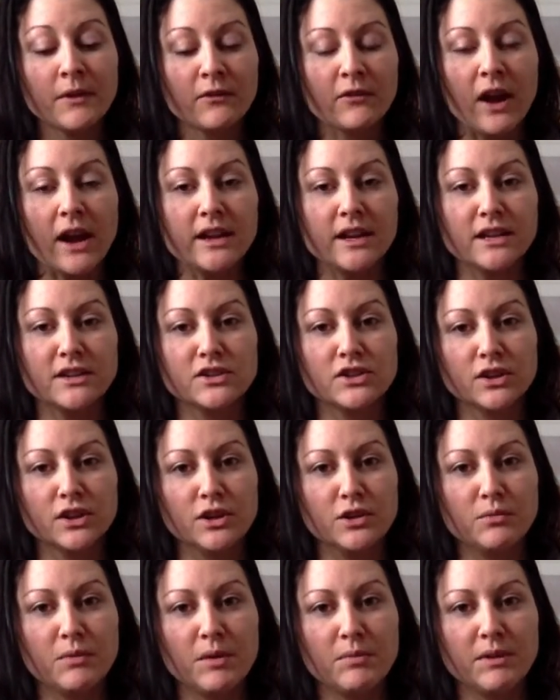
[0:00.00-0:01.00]
financially,
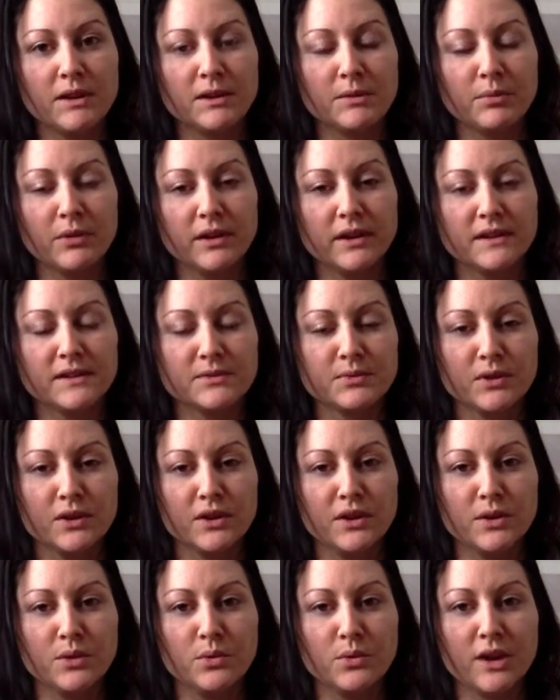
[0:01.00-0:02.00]
you may be in a place where
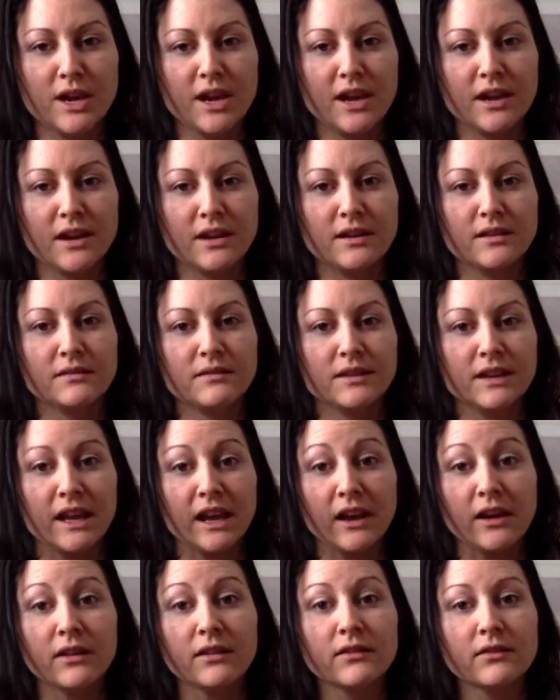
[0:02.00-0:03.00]
you can
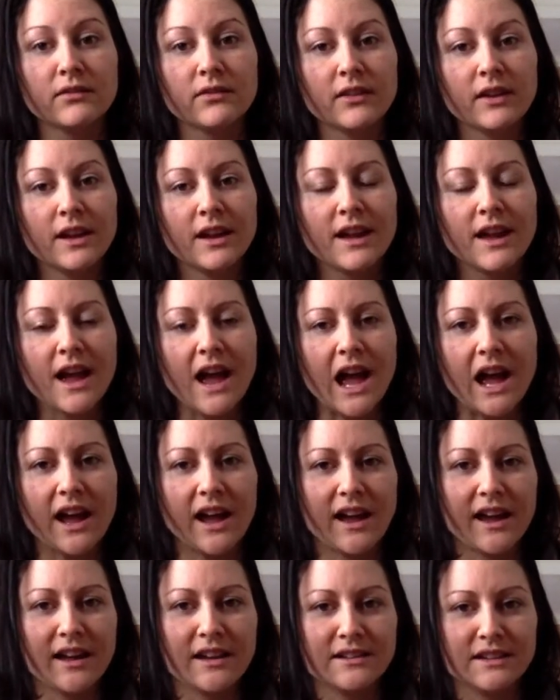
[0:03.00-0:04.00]
give
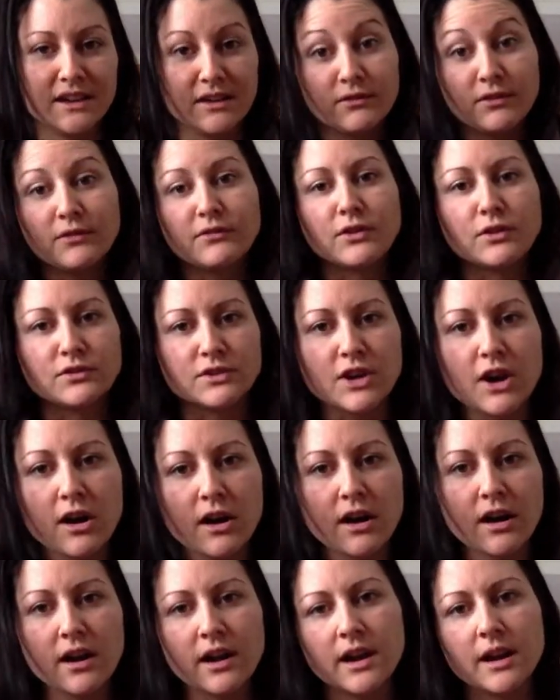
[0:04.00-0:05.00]
and give of your
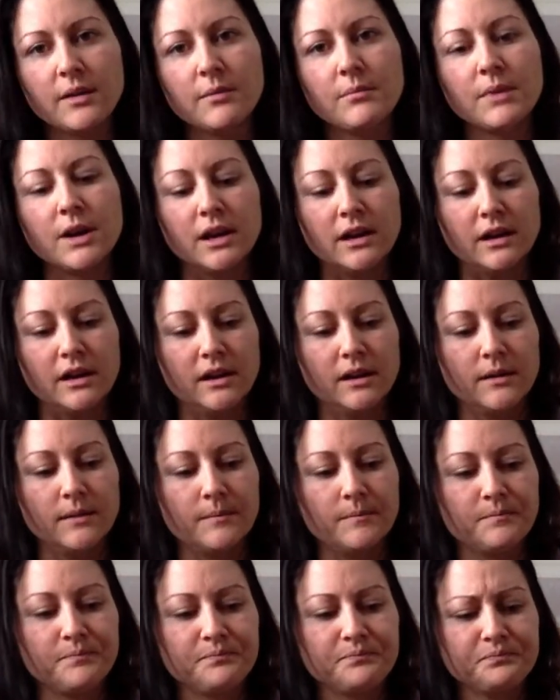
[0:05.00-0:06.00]
time.
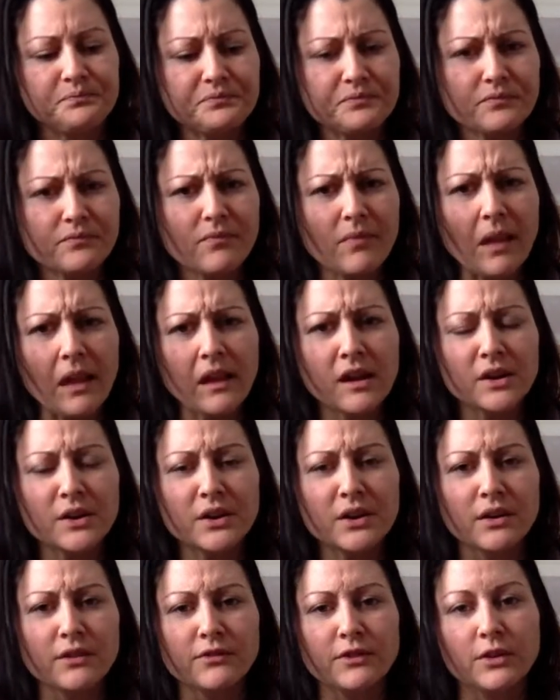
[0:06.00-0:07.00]
I don't
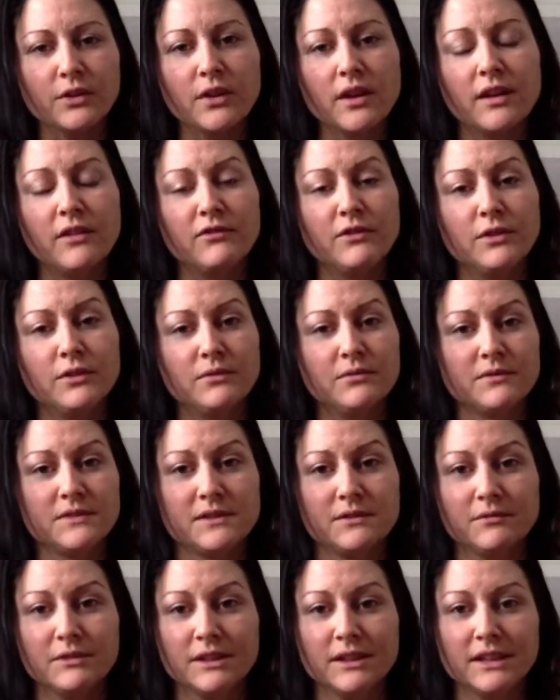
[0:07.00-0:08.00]
know if you
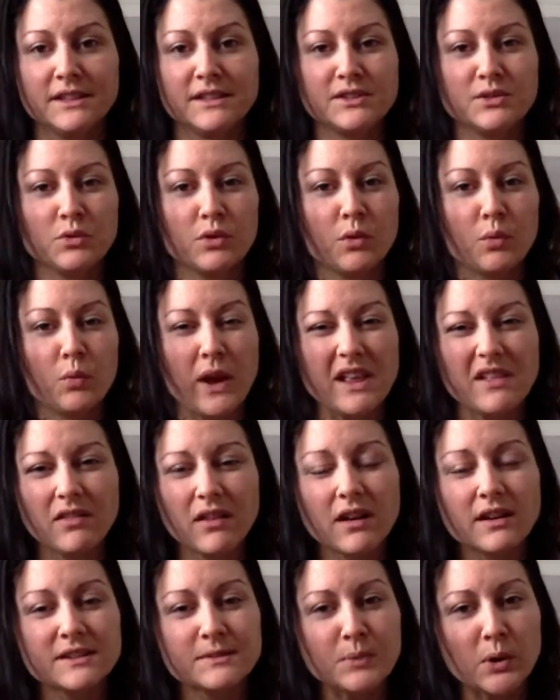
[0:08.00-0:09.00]
relates to a weight
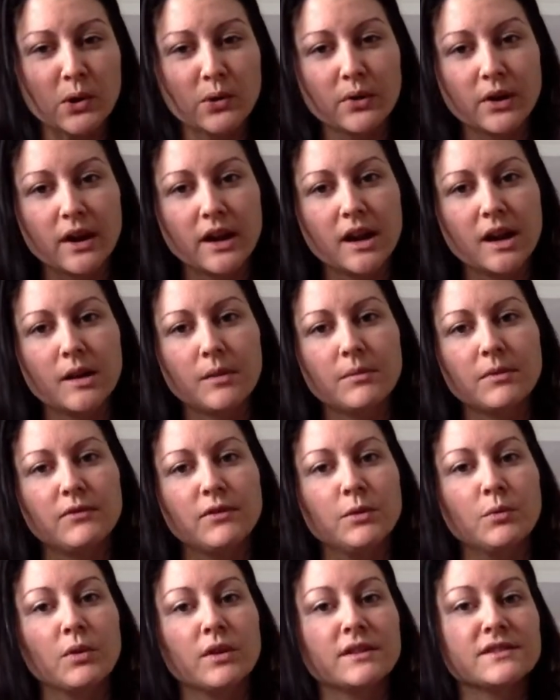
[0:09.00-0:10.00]
loss program, if
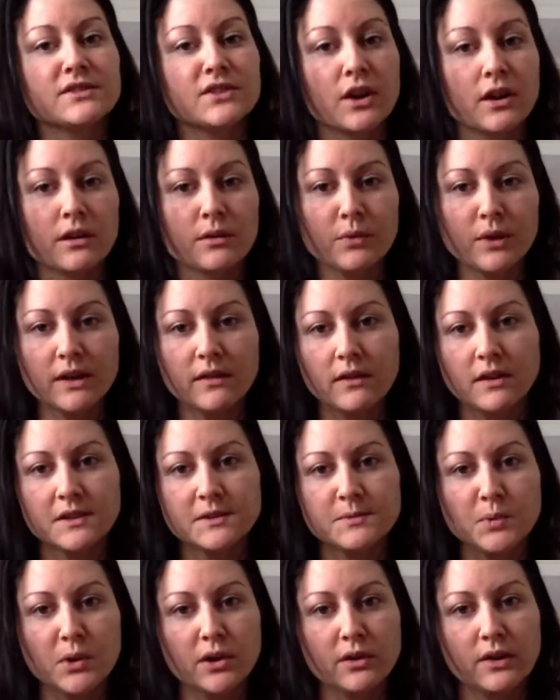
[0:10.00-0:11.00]
you want to start a weight
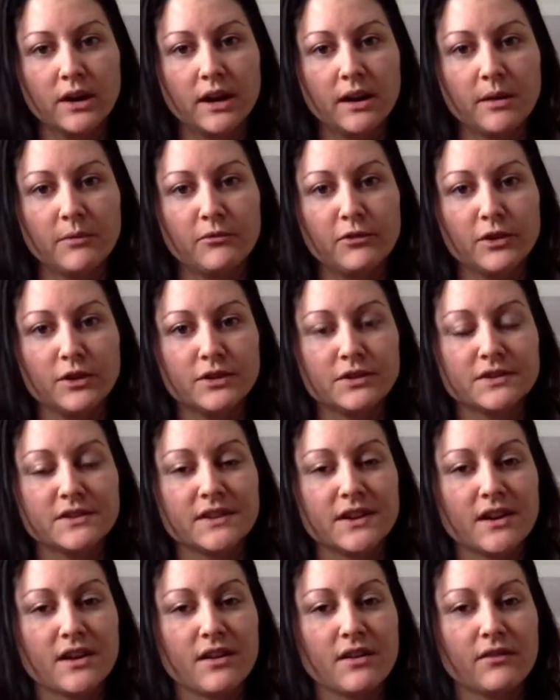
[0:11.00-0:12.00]
loss program for
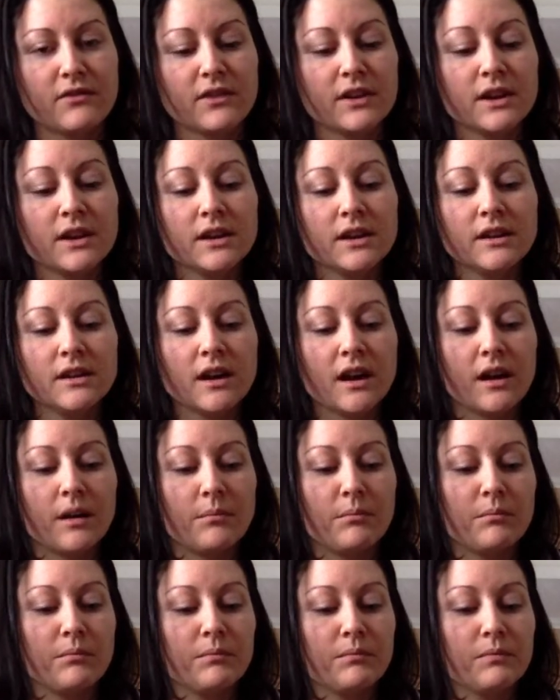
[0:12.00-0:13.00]
yourself.
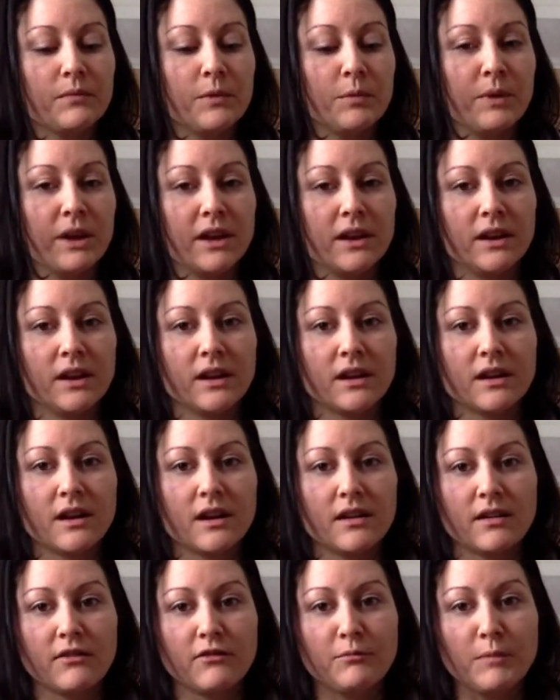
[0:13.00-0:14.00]
The beginning
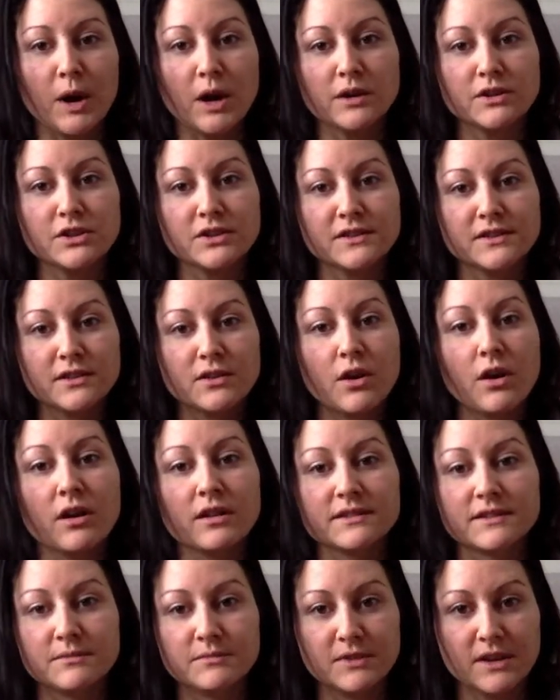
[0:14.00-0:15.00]
of March is an
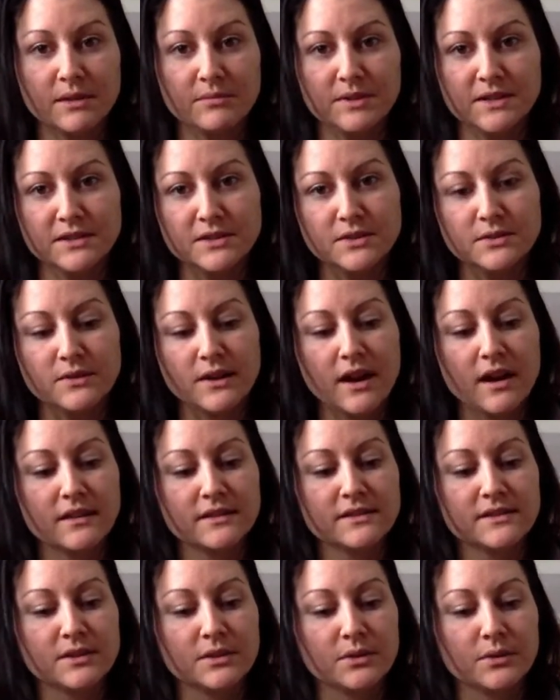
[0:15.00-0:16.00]
awesome time to do
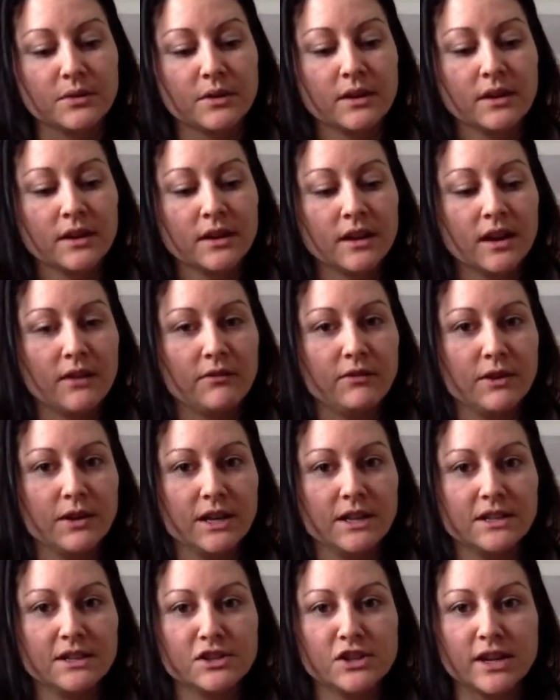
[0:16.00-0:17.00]
that. So if you
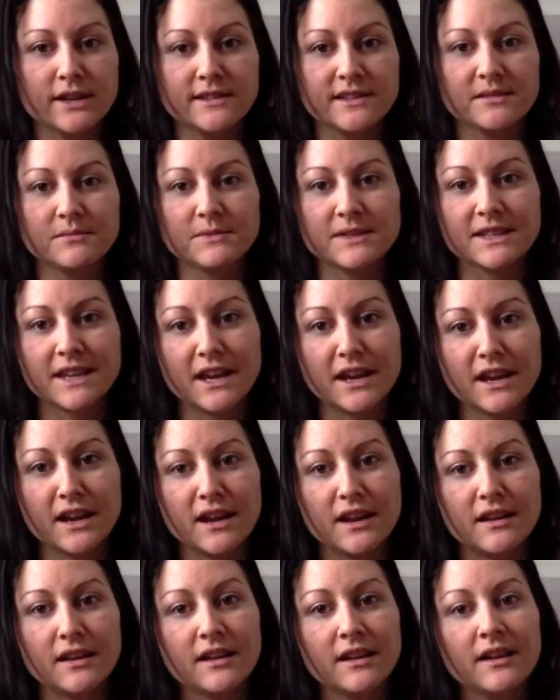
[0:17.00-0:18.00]
need to shed some
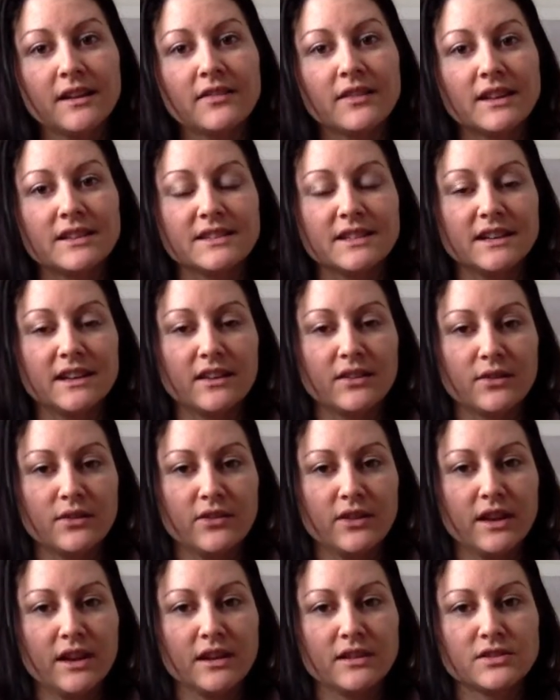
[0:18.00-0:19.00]
skin, that's another
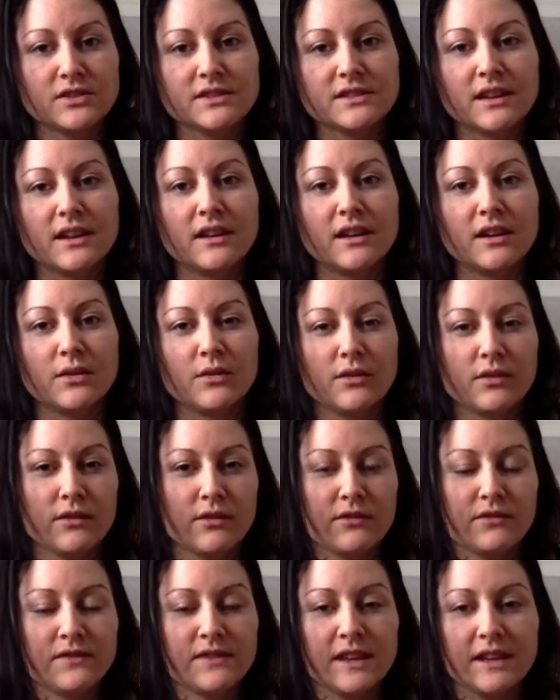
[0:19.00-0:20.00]
thing. Just letting go
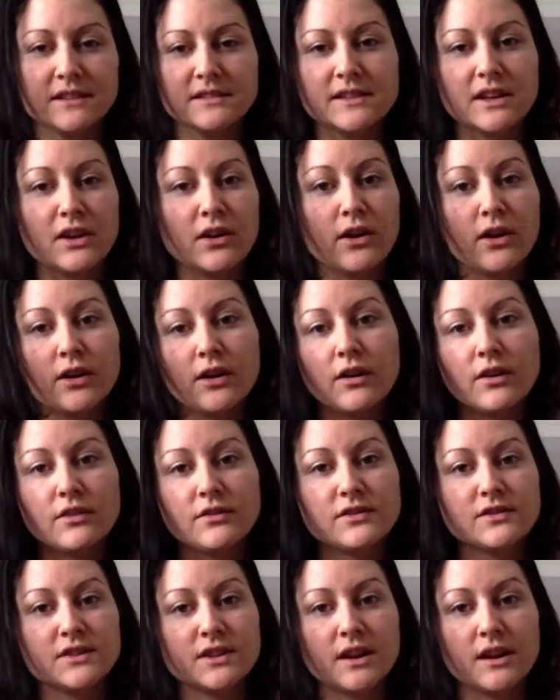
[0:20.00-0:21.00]
of things that
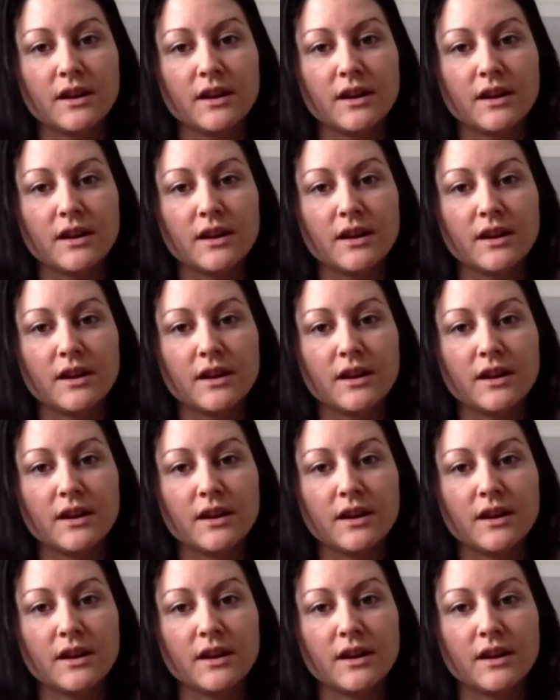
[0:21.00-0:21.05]
aren't